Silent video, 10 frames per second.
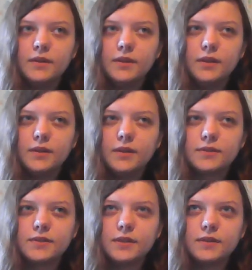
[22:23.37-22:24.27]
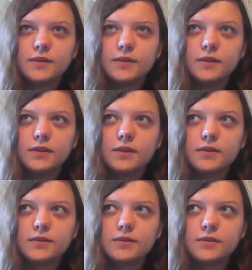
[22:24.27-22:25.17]
Yes, I think
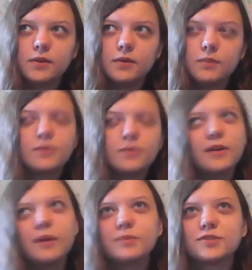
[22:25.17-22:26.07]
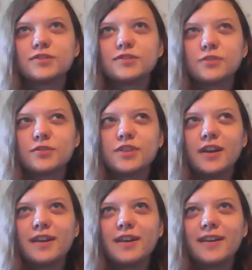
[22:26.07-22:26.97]
that's all. I'm just
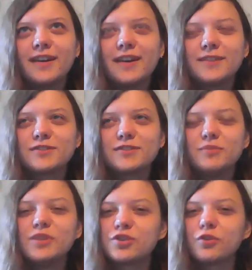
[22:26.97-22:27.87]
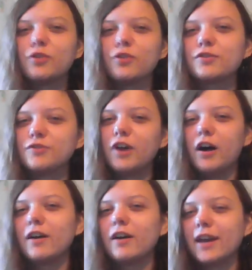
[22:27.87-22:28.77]
searching just to be sure to
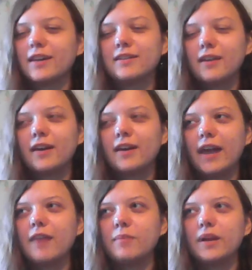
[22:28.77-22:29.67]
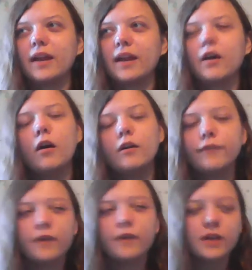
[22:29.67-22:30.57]
not like again be like, "Oh
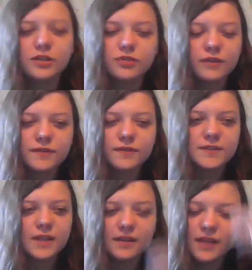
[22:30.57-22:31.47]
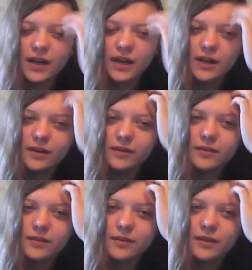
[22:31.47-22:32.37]
fuck, I should have said that
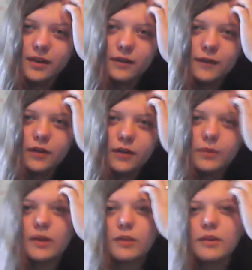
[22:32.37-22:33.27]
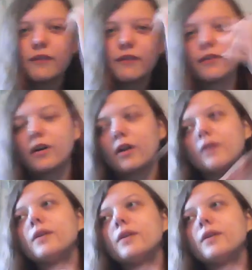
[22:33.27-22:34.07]
in a video, but I completely forgot."